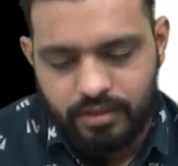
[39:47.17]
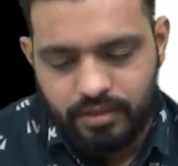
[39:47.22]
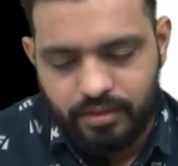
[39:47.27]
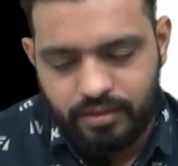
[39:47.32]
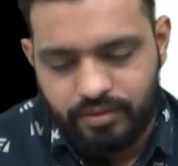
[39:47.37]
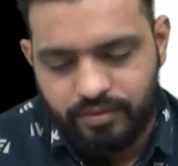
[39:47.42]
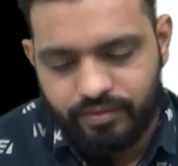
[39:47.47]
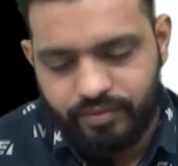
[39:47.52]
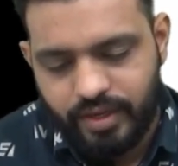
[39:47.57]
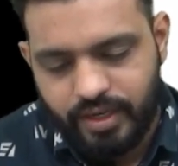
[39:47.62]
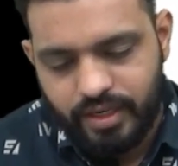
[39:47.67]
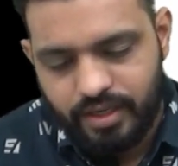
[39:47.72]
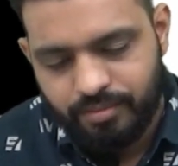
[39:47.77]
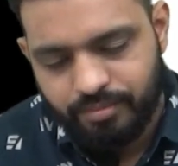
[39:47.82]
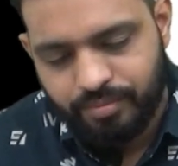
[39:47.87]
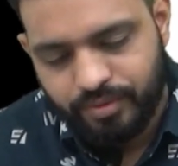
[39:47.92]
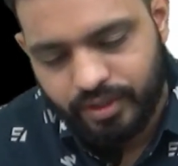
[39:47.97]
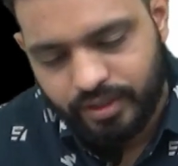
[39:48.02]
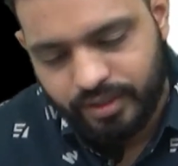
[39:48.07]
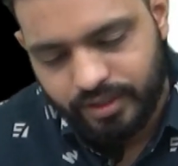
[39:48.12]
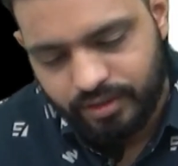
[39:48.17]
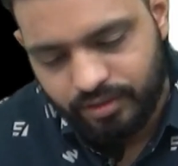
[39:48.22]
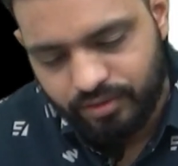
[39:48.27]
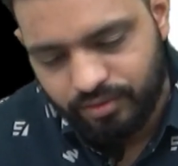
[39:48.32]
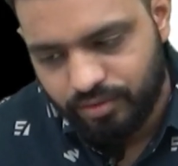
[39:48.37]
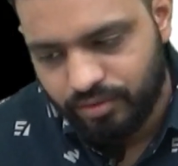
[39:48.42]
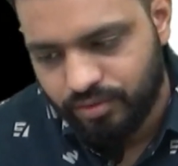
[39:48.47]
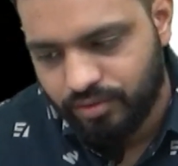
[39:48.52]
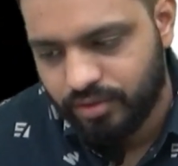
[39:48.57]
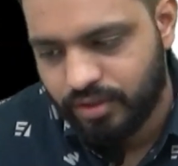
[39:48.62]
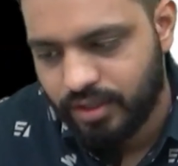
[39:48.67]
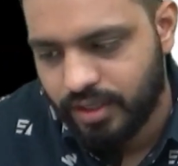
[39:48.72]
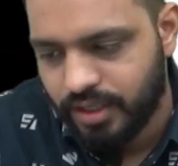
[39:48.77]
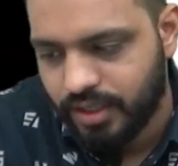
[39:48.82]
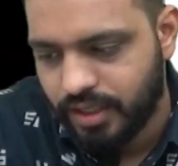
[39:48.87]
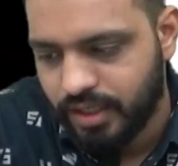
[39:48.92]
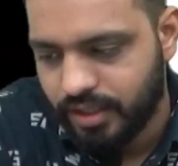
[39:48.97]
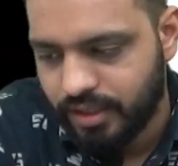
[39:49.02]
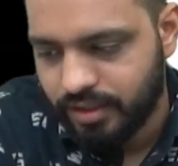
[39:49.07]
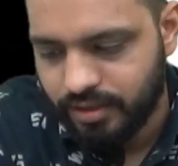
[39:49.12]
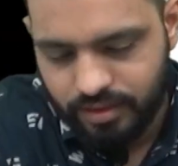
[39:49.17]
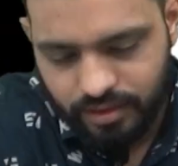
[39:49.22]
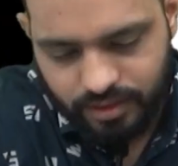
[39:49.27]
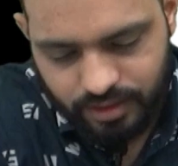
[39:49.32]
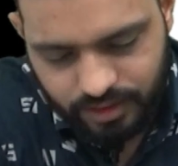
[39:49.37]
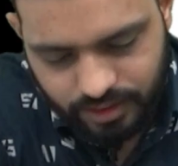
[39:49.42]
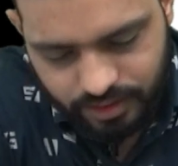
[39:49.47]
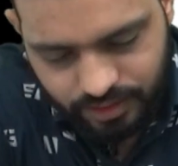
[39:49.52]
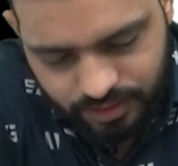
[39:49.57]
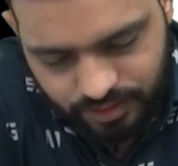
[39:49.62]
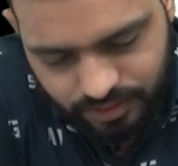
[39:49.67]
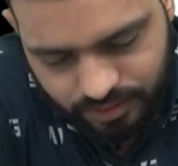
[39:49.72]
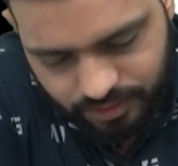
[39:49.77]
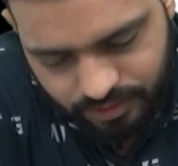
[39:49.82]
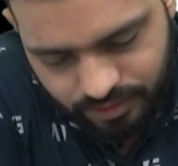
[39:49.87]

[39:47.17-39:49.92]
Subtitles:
Very important to note again is